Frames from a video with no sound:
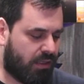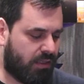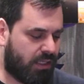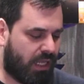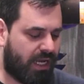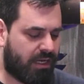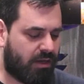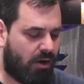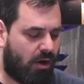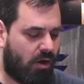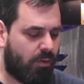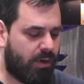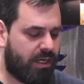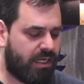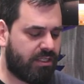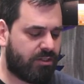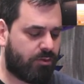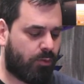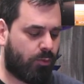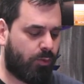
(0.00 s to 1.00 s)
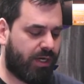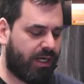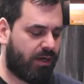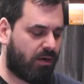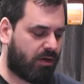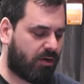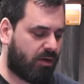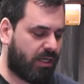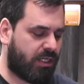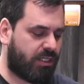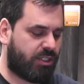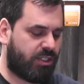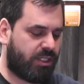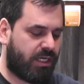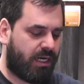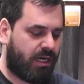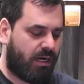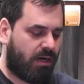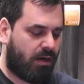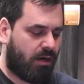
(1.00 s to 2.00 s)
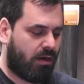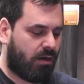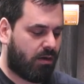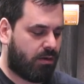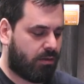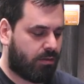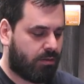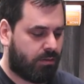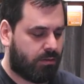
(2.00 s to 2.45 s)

like always, we are going to share